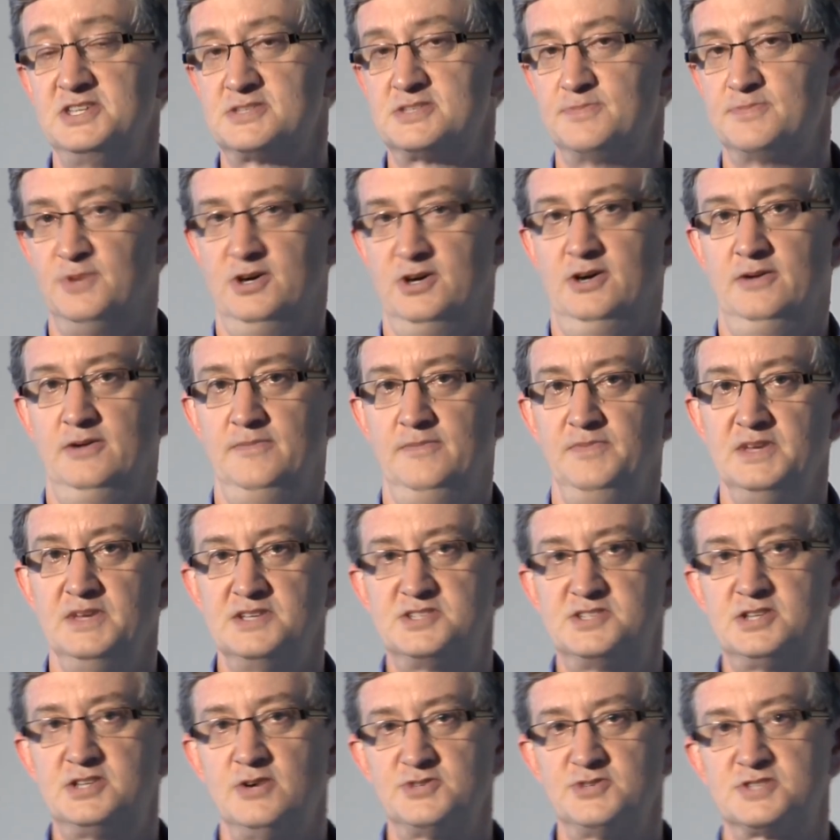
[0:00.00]
small.
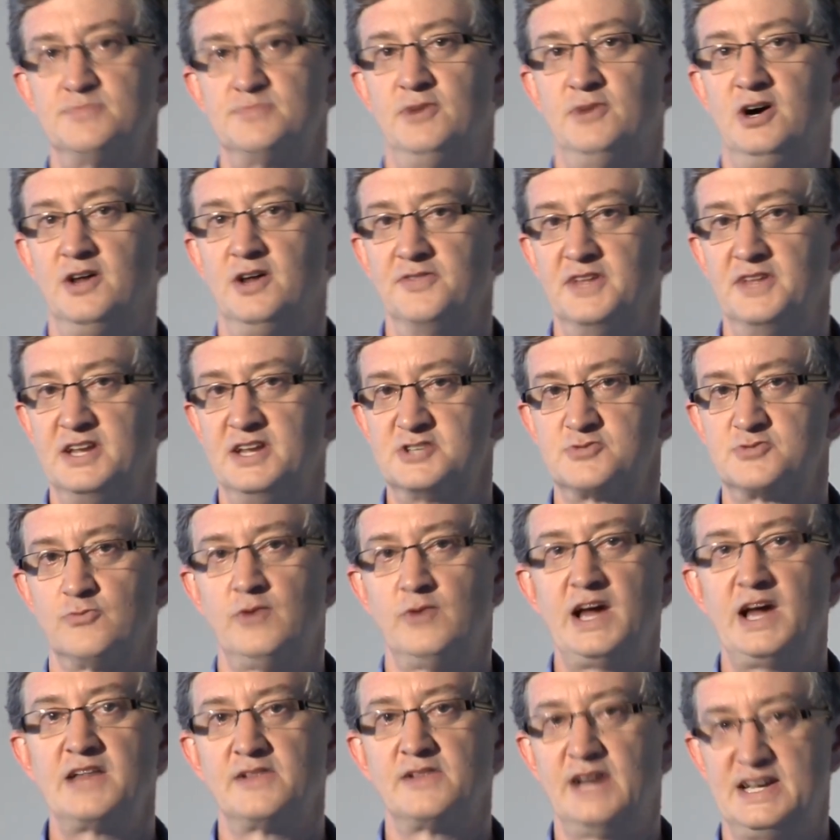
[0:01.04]
So small that it's
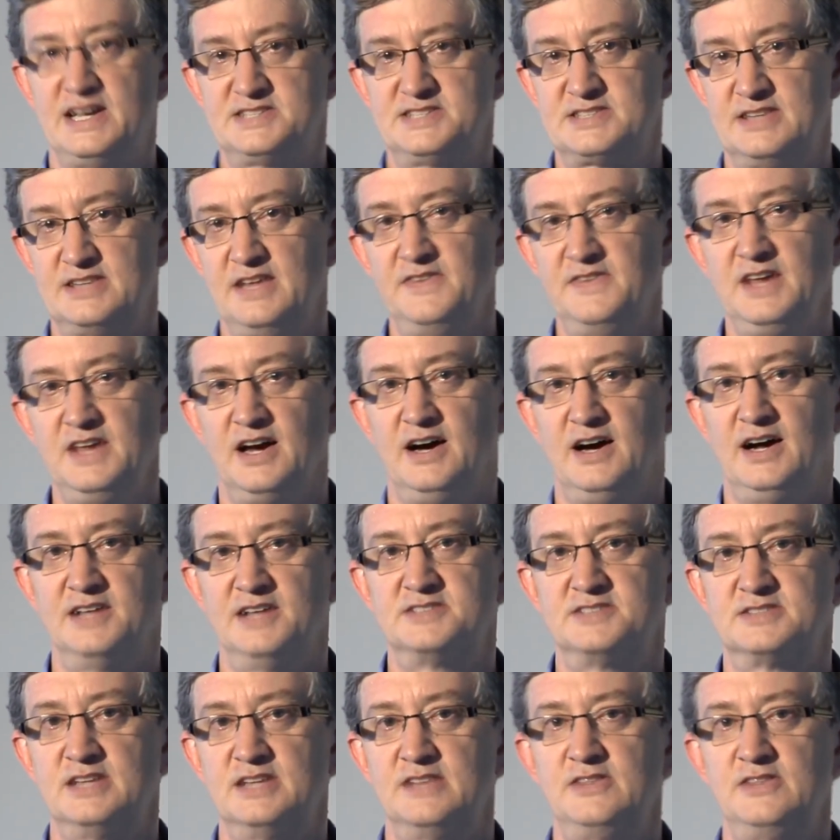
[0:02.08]
way less than the
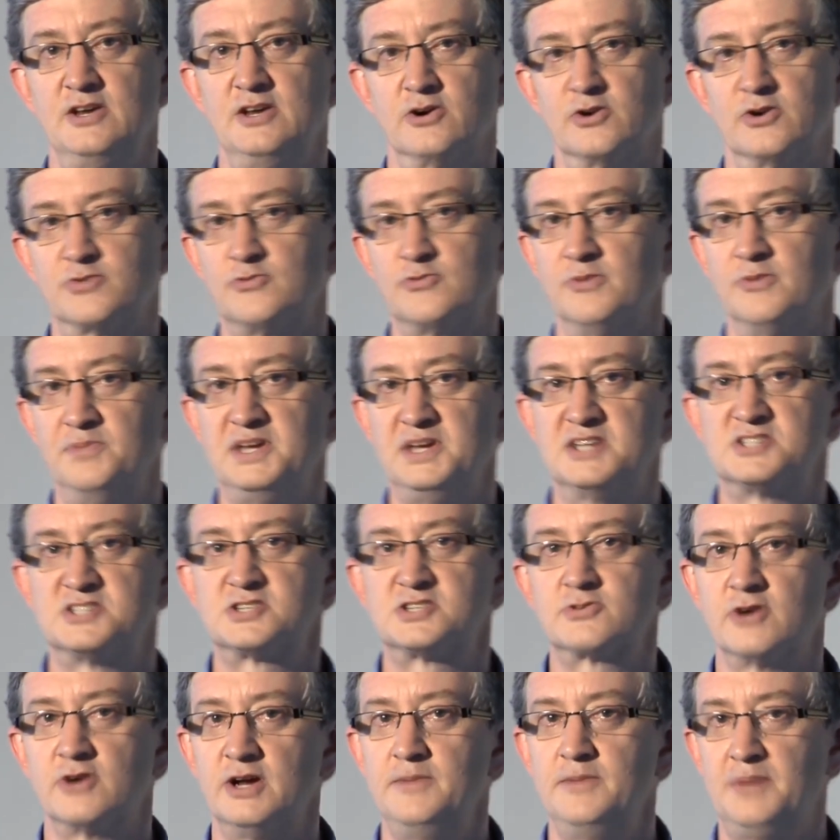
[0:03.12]
odds that the Earth will be
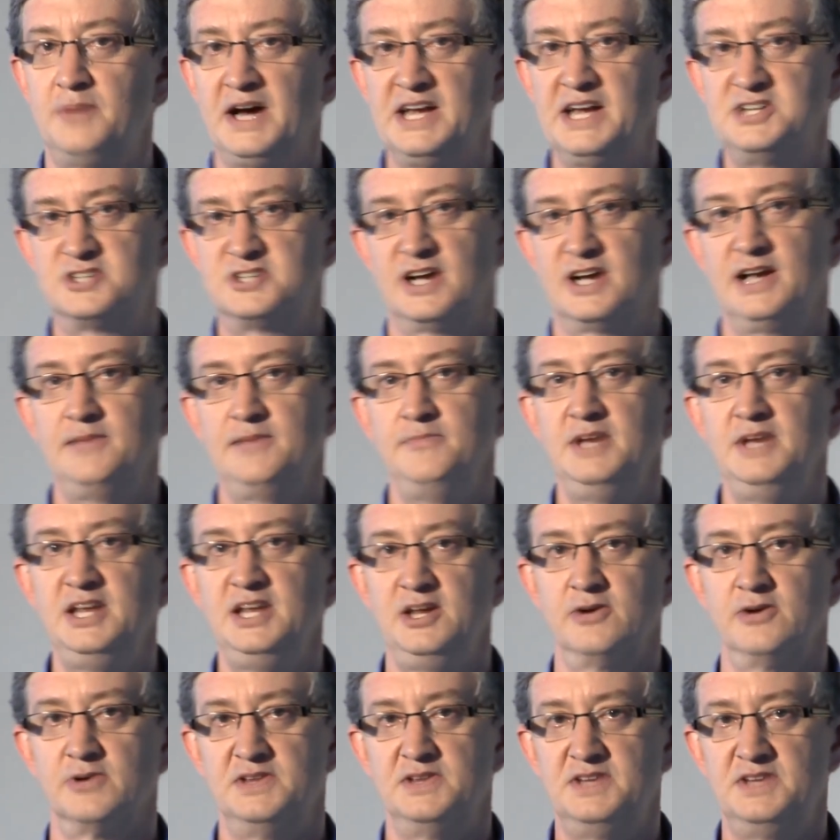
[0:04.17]
destroyed by a giant
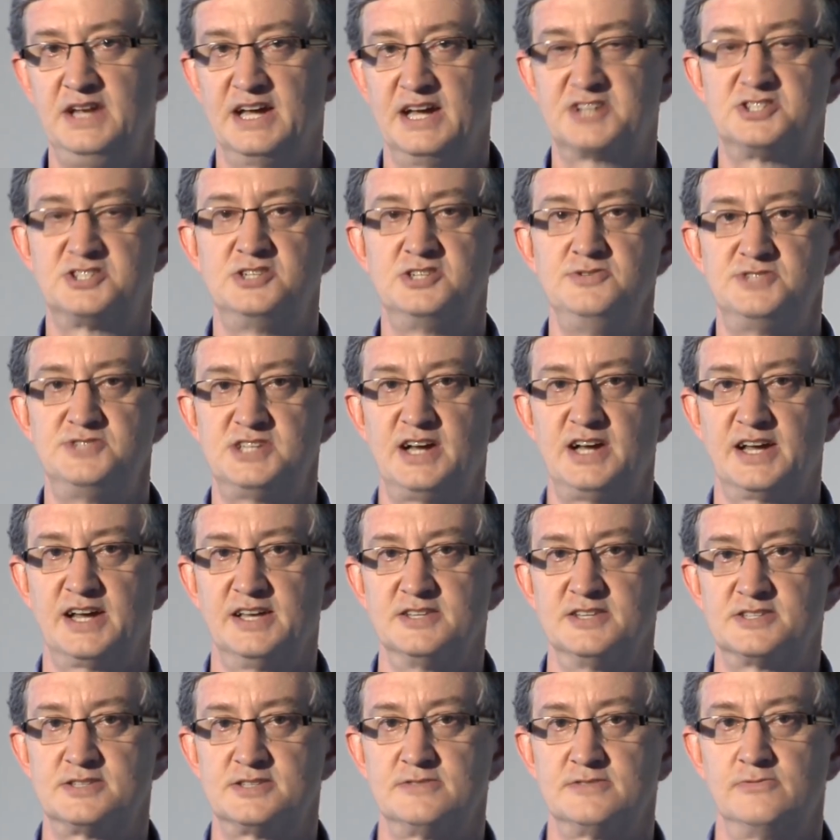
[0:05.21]
meteor in the next 2
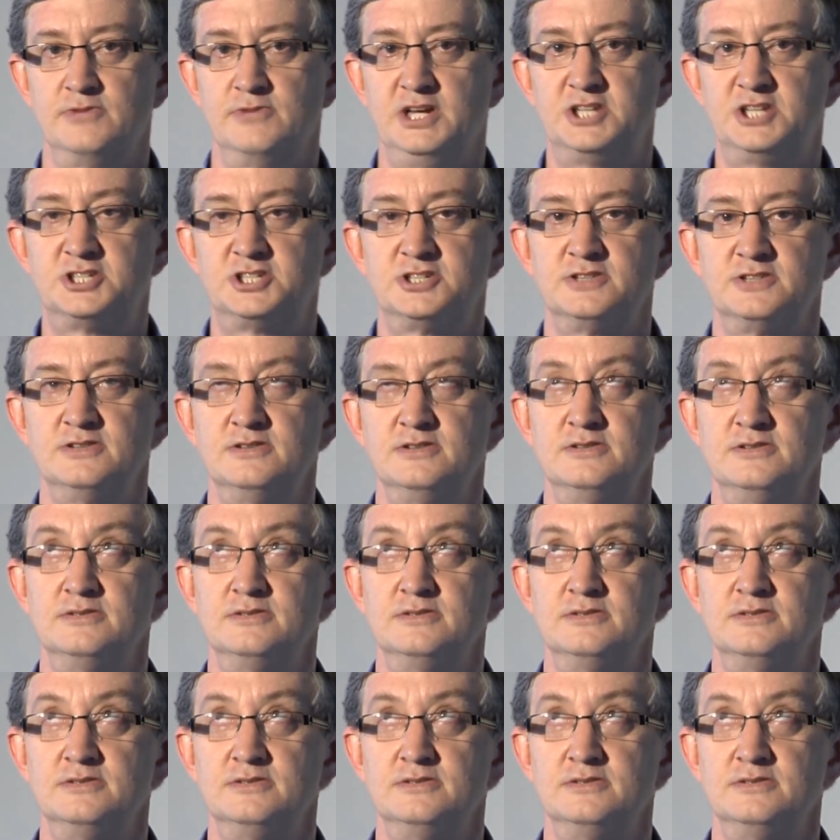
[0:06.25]
seconds, which